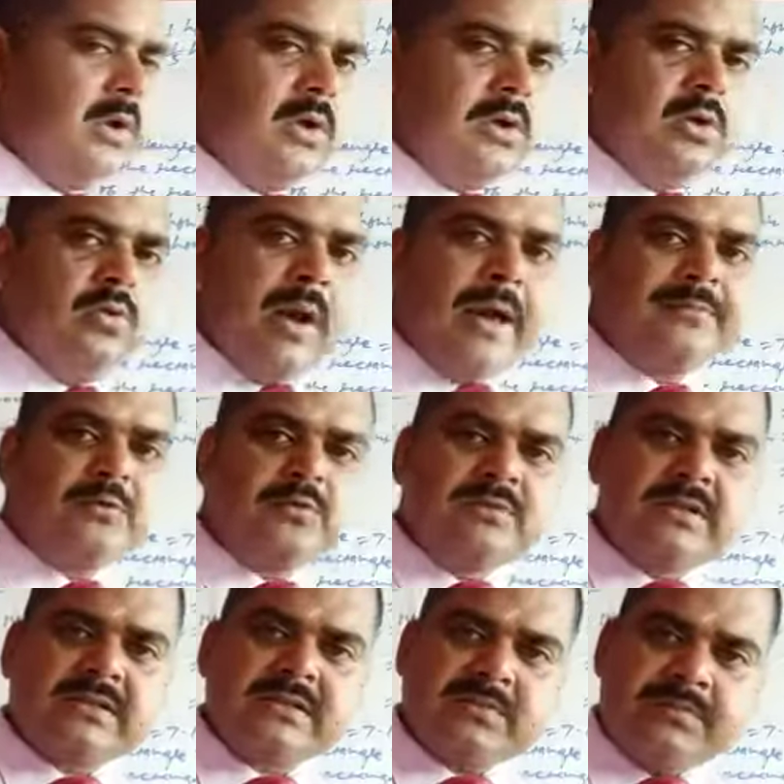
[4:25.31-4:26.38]
you have to
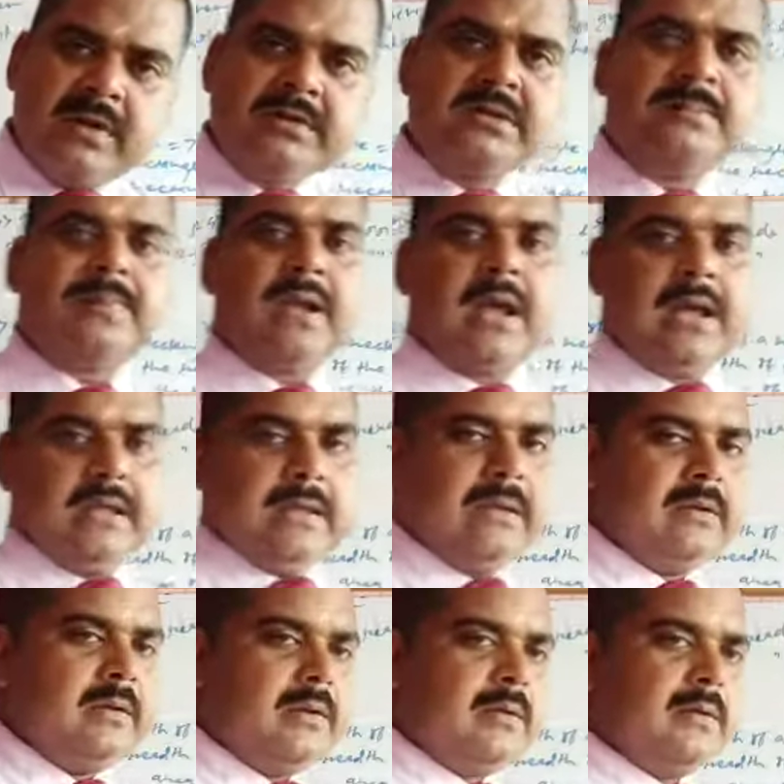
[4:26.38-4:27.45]
just multiply
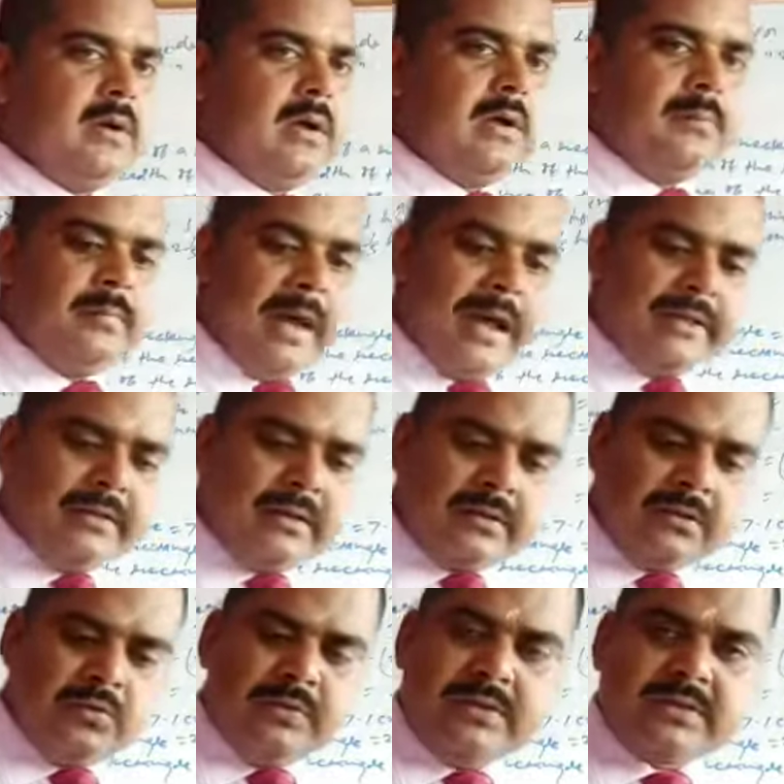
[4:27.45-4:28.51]
by the
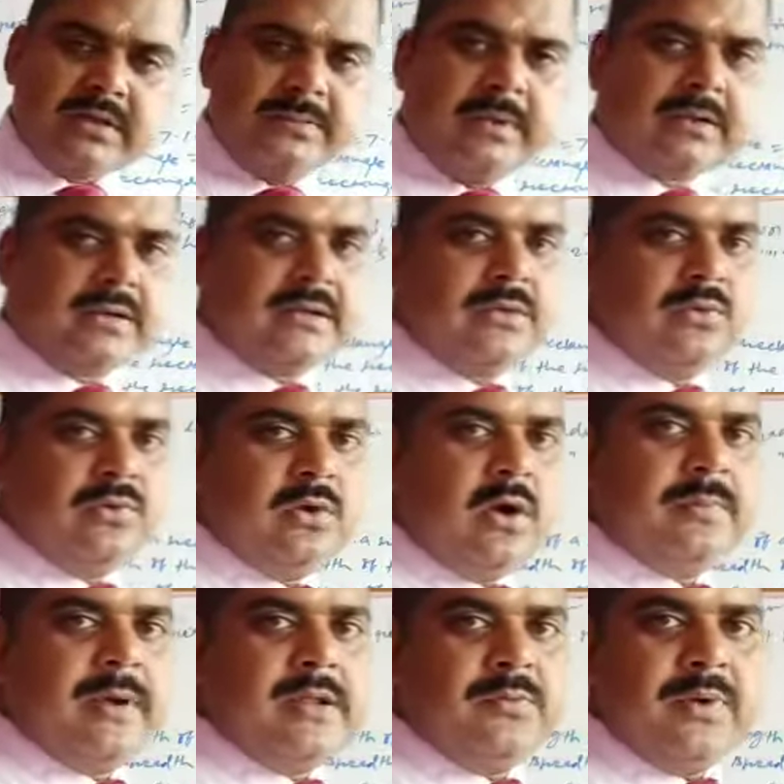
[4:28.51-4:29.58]
unitary method. You know
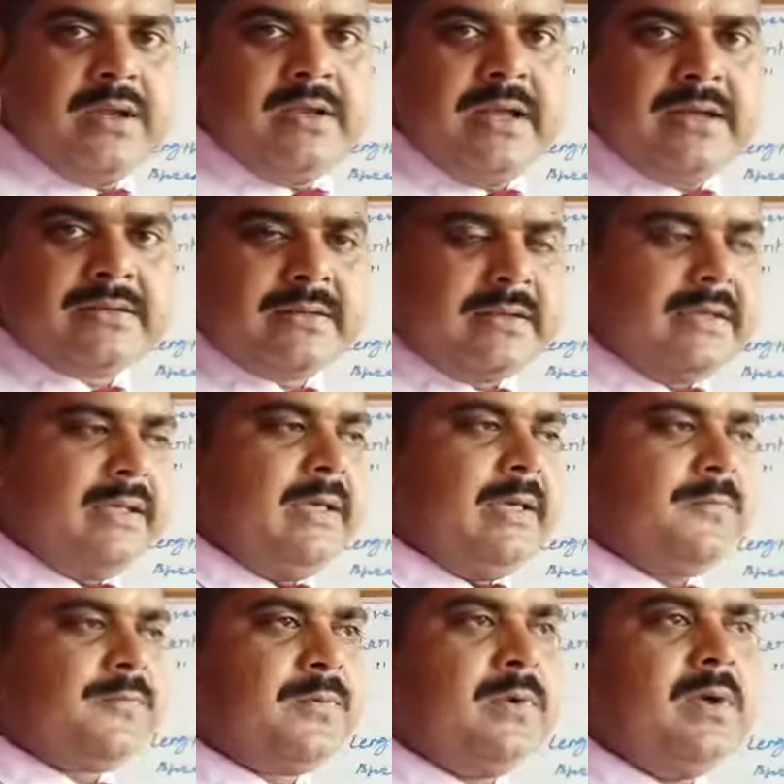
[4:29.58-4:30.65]
very well that
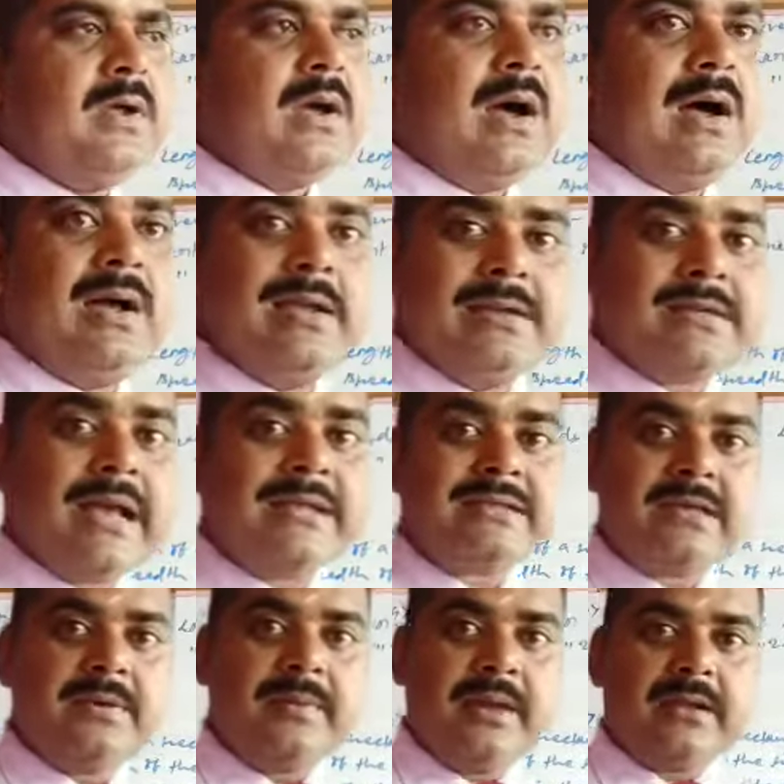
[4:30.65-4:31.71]
if it has
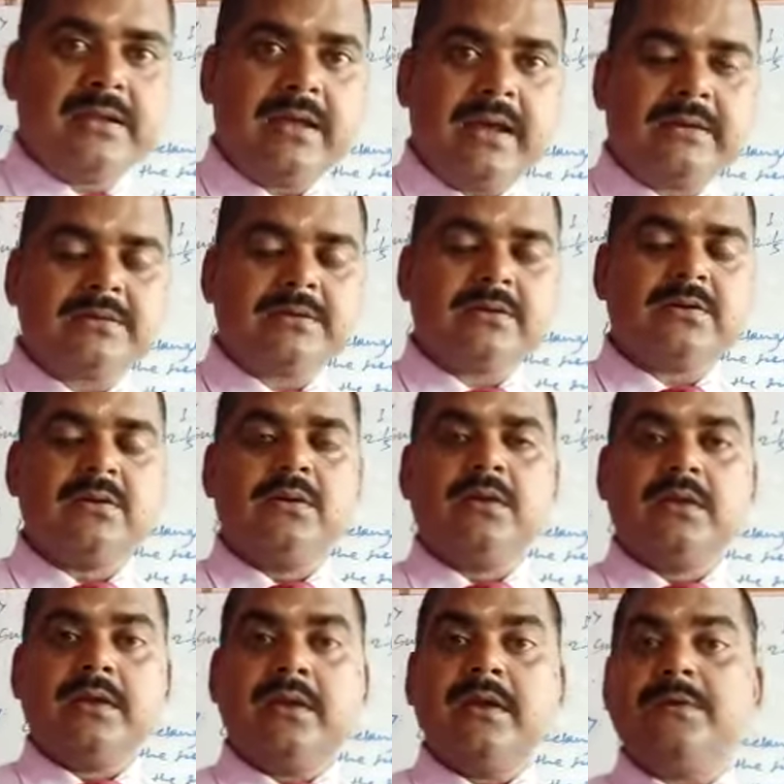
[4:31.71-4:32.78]
given that
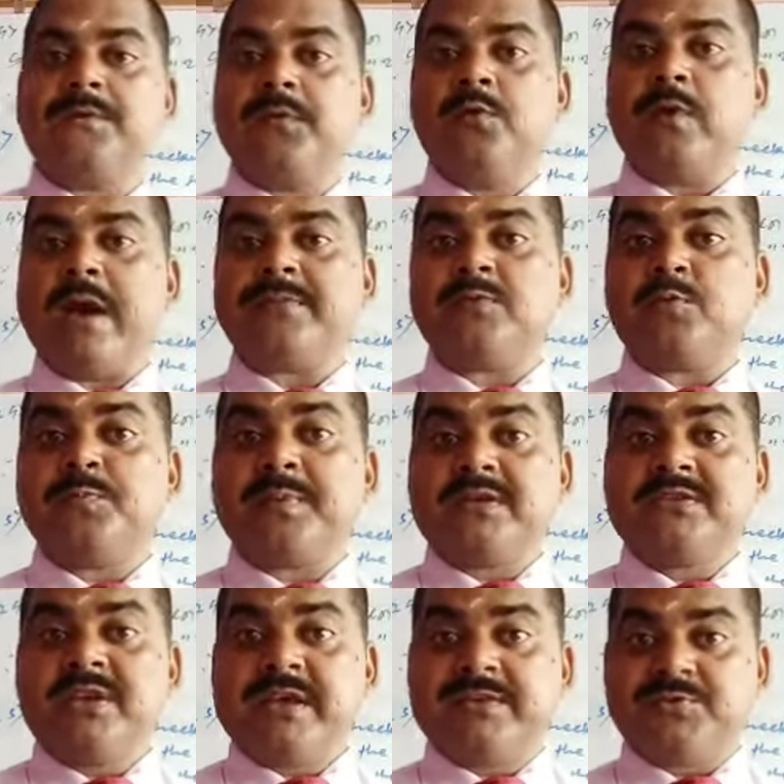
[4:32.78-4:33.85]
if you have to
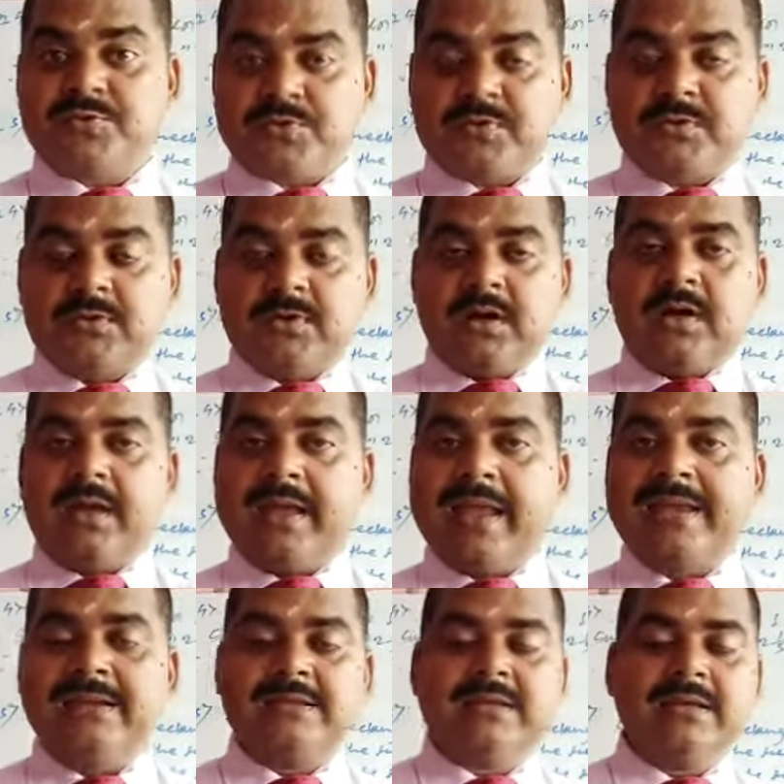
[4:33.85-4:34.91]
purchase
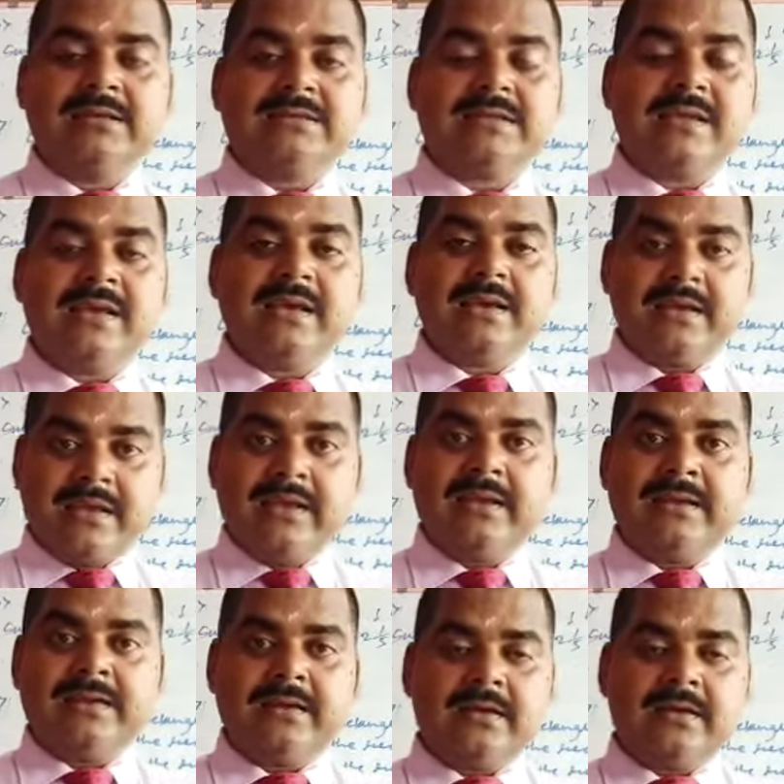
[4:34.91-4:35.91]
anything in